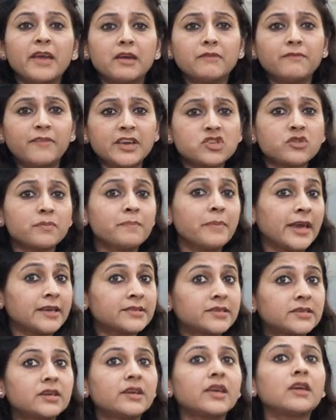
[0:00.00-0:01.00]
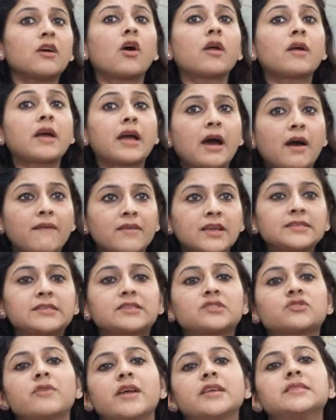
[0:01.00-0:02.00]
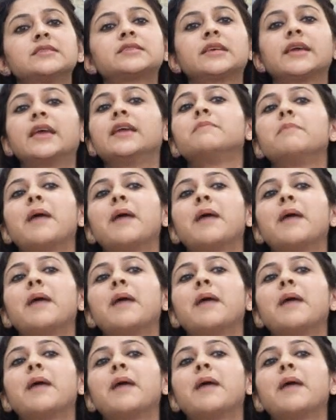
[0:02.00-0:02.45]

which measure your current strengths in